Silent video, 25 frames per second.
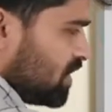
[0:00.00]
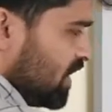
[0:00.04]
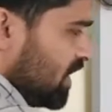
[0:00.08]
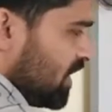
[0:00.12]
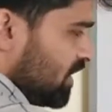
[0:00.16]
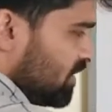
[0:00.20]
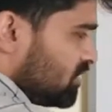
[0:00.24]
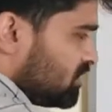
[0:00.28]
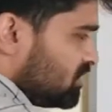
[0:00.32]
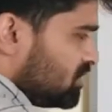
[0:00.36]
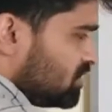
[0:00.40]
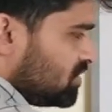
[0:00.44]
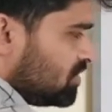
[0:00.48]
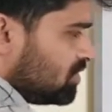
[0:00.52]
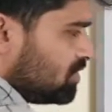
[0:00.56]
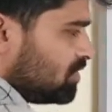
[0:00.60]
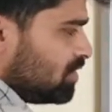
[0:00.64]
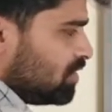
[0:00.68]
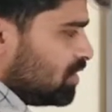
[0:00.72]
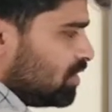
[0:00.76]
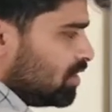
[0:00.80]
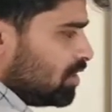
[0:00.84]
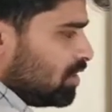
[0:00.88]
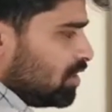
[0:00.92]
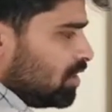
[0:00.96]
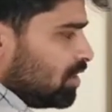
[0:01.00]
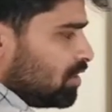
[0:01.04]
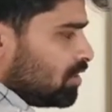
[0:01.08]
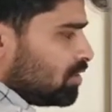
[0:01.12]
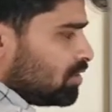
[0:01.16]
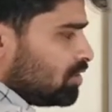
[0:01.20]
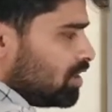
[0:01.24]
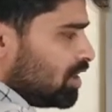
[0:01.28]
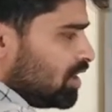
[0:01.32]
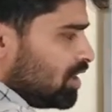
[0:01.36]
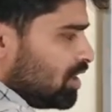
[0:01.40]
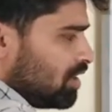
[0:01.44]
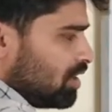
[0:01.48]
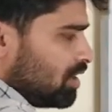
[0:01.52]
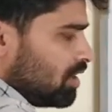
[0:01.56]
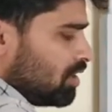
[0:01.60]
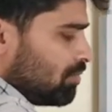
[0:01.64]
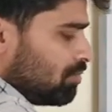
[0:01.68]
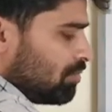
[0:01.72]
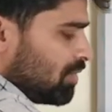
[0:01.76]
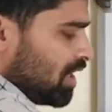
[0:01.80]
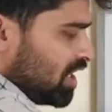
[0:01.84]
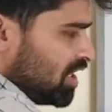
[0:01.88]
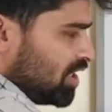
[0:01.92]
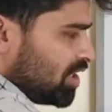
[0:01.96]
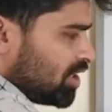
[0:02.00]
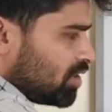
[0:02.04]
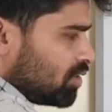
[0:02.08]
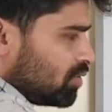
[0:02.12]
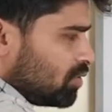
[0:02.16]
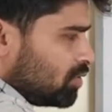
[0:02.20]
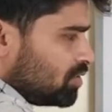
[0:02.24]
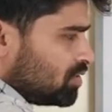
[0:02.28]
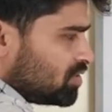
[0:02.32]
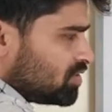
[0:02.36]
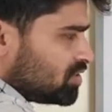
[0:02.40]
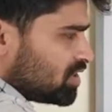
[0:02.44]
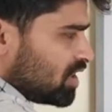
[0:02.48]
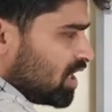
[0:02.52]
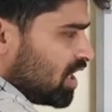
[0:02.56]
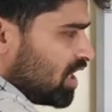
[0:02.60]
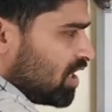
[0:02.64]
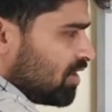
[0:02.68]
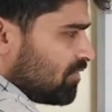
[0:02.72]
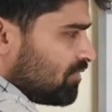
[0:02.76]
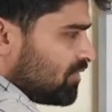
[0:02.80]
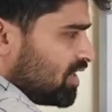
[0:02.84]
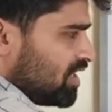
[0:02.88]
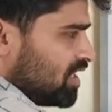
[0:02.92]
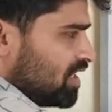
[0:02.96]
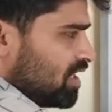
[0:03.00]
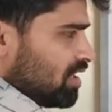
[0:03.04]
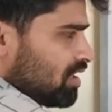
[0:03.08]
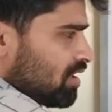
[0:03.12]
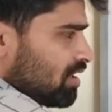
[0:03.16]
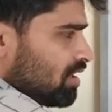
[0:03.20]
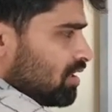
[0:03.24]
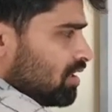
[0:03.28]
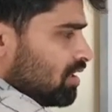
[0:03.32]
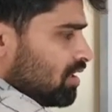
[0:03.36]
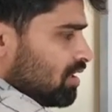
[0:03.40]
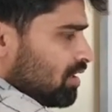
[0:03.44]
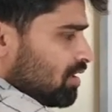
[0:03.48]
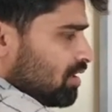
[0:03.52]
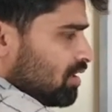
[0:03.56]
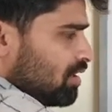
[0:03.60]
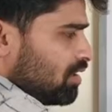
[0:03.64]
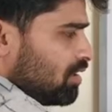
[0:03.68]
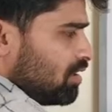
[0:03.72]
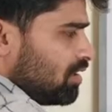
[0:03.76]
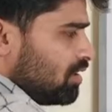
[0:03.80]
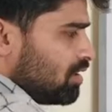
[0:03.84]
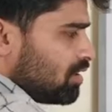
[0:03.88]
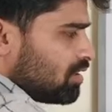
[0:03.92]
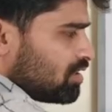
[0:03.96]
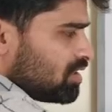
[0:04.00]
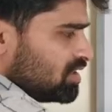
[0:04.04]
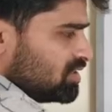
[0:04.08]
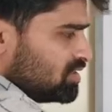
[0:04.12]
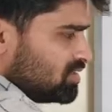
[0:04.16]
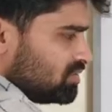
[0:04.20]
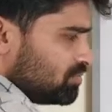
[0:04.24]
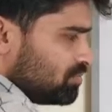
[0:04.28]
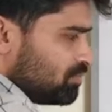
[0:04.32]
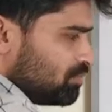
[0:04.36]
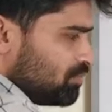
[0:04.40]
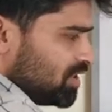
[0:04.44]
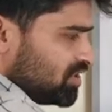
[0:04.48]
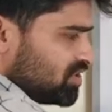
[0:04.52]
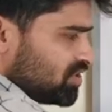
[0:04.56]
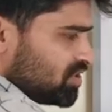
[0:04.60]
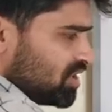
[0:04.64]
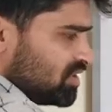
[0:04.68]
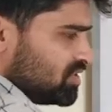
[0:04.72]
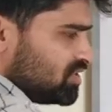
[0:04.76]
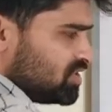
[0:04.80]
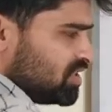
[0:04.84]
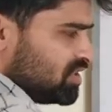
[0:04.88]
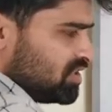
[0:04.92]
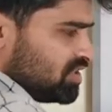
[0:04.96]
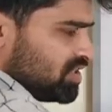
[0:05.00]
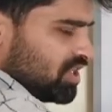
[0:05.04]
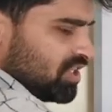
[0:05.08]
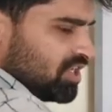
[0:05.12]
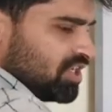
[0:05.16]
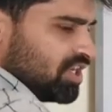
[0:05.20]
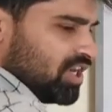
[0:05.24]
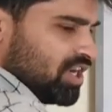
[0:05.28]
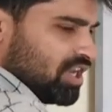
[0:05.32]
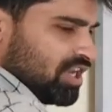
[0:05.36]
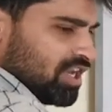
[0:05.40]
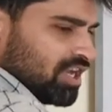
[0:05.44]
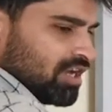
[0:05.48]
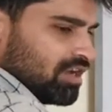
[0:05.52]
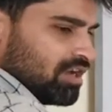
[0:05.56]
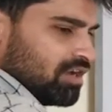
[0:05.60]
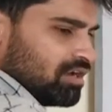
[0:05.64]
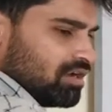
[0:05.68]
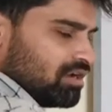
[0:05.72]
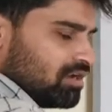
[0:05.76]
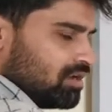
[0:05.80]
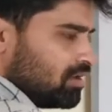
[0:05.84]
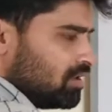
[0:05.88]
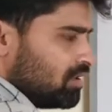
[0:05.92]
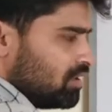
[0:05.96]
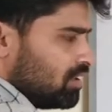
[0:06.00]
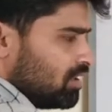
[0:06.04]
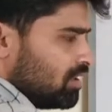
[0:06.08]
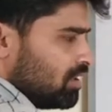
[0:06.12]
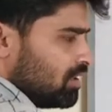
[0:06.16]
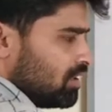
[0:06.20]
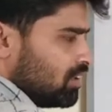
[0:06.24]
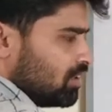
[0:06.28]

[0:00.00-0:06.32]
case, the molecules are very much concentrated here.